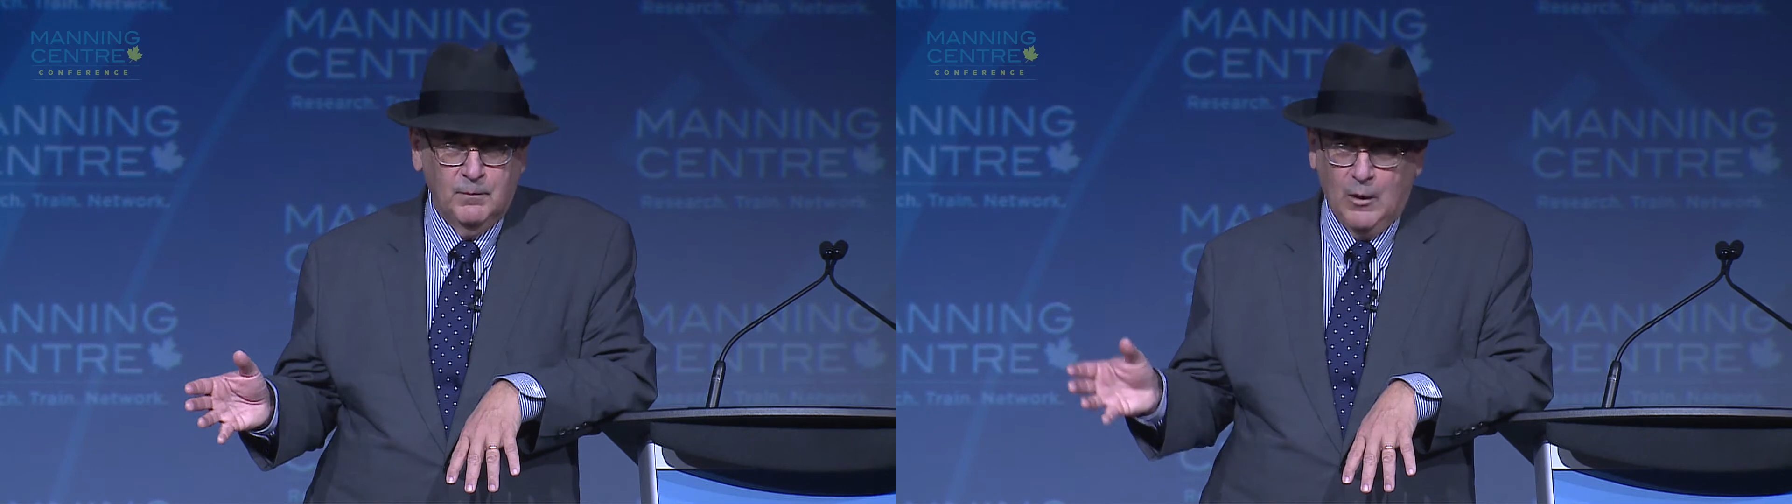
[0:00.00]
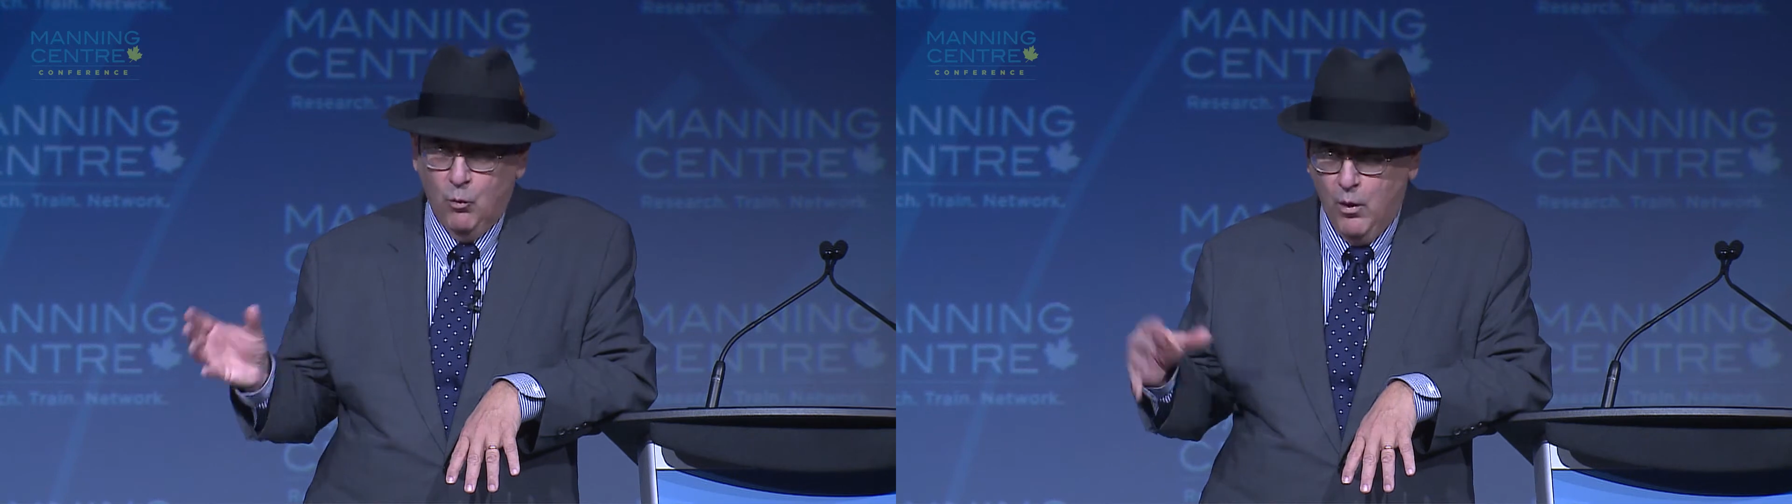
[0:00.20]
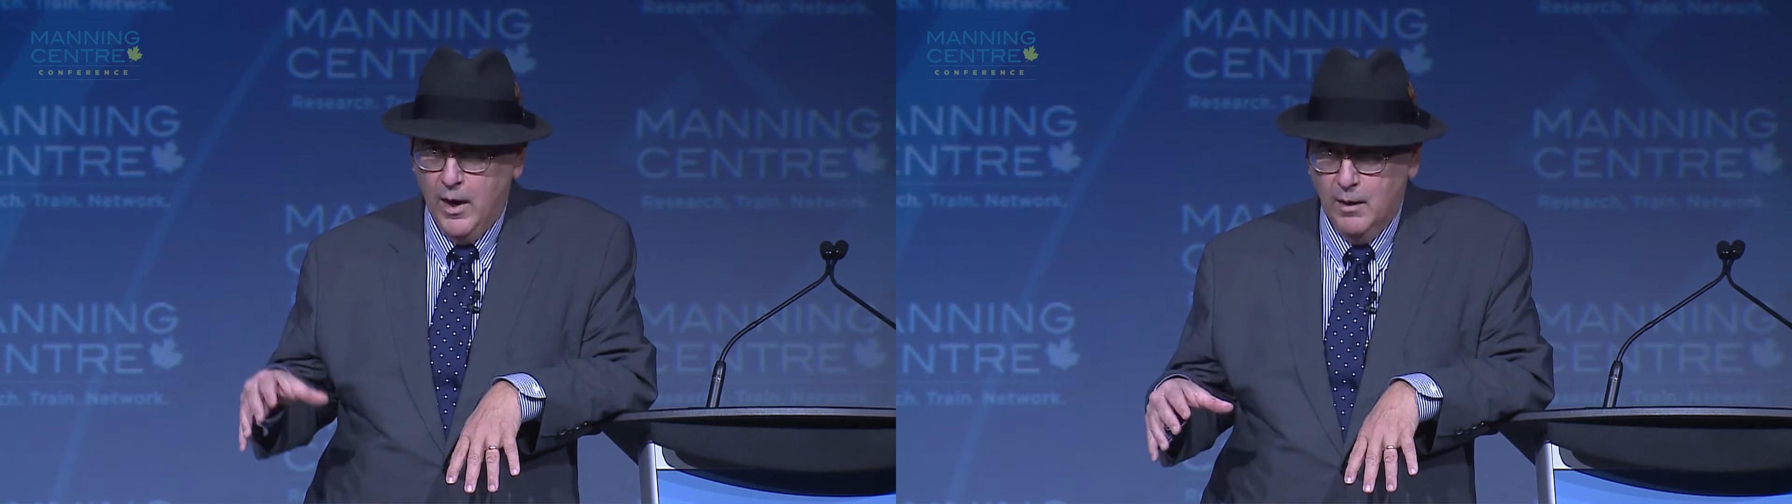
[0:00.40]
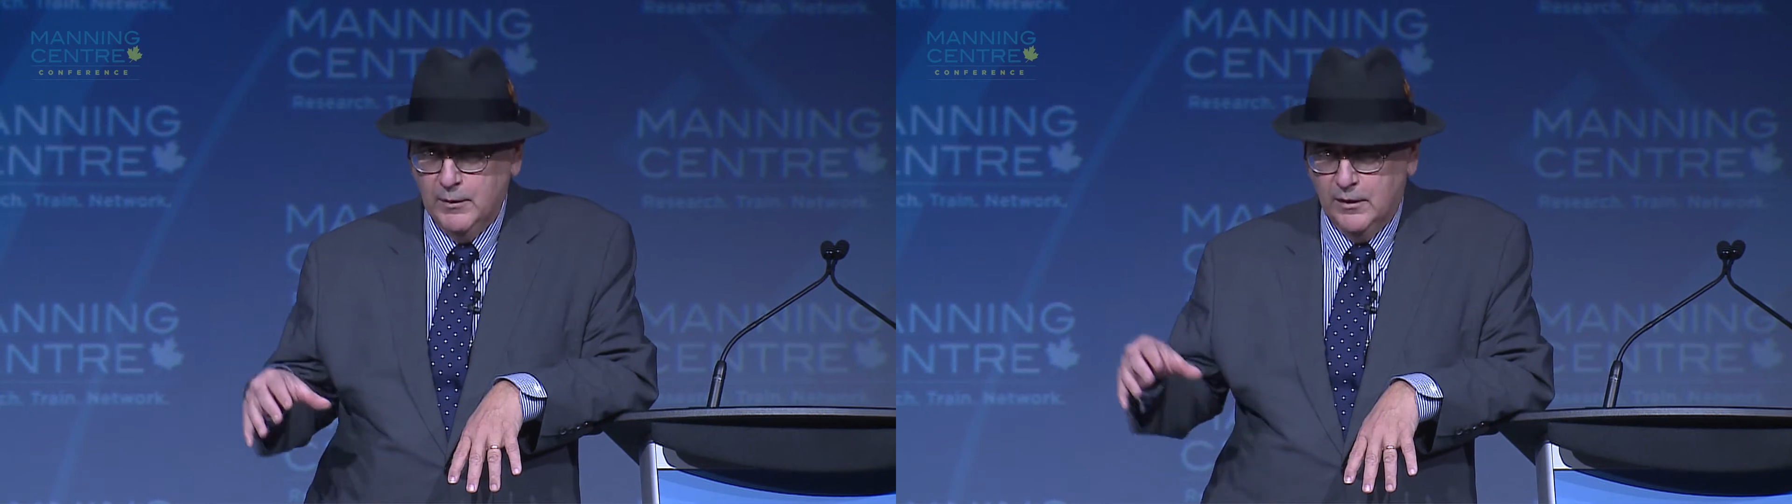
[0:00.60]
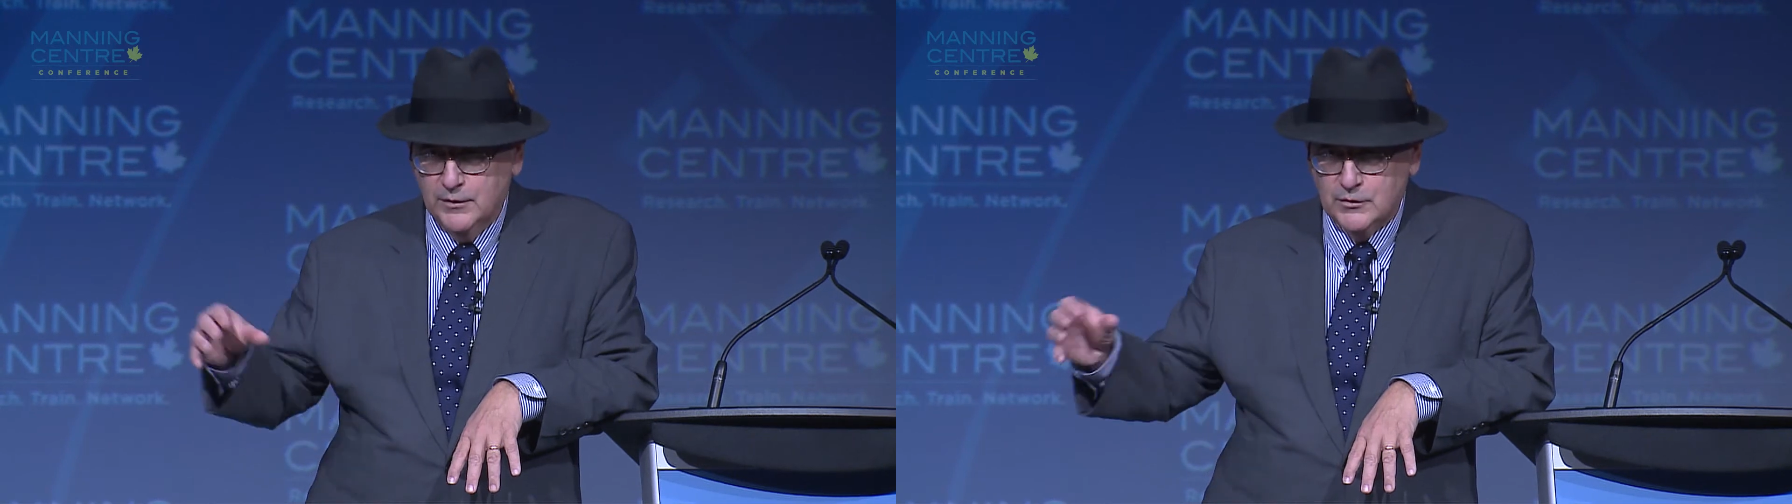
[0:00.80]
Why?
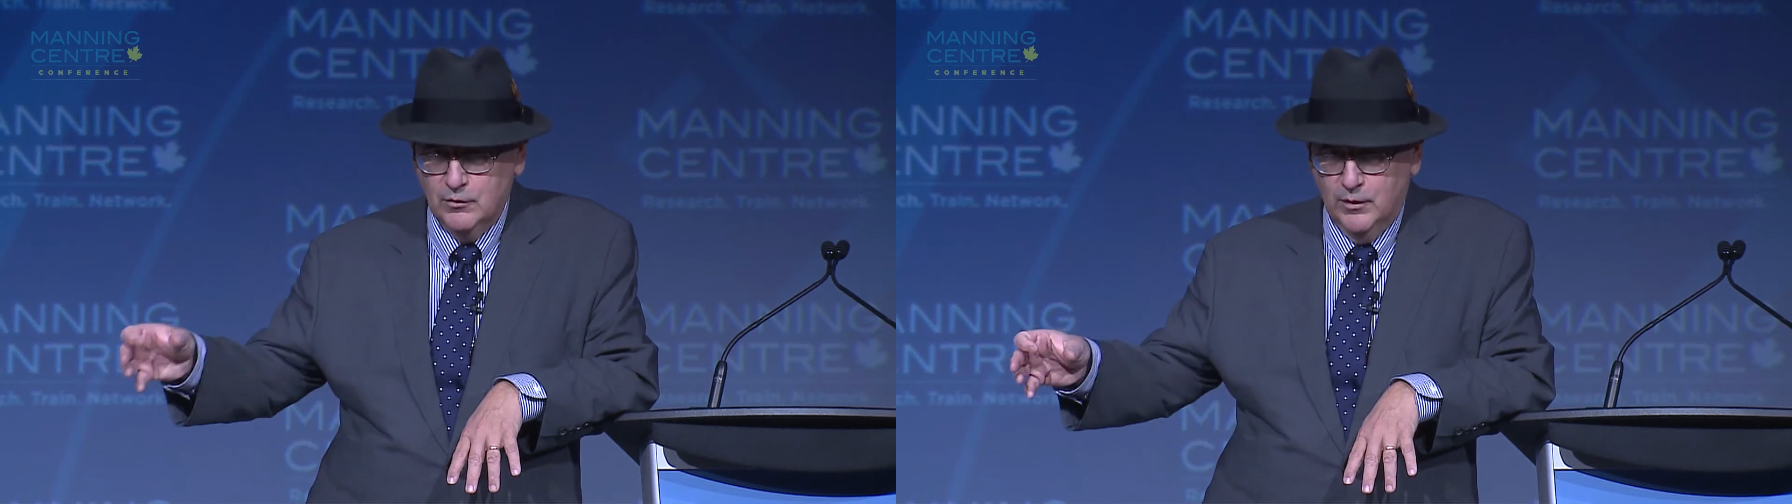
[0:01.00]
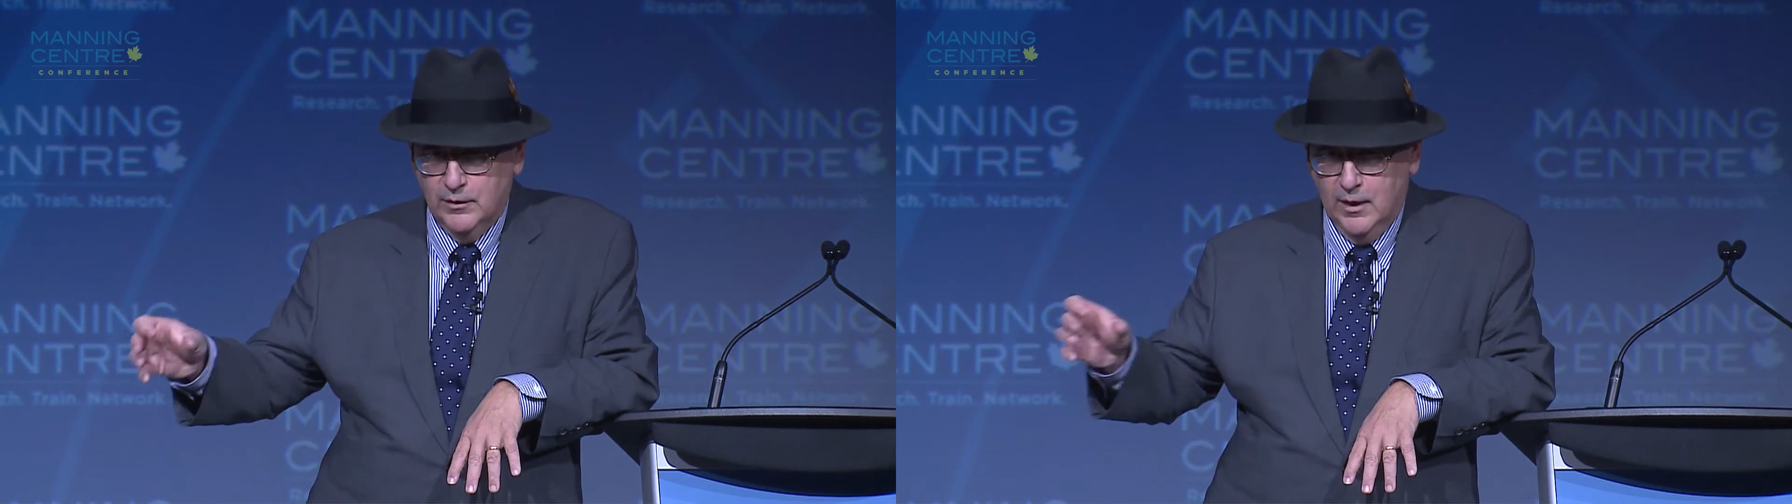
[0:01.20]
Because during